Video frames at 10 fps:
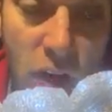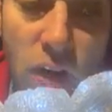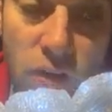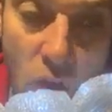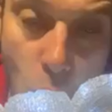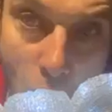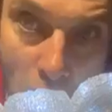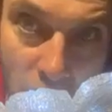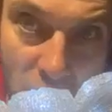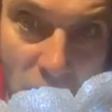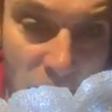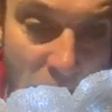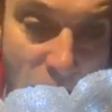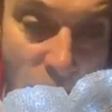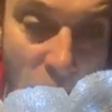No one is
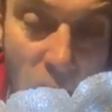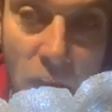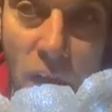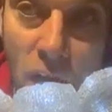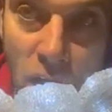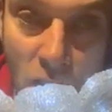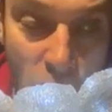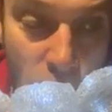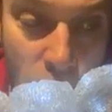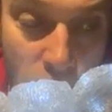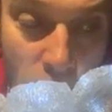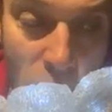ever alone.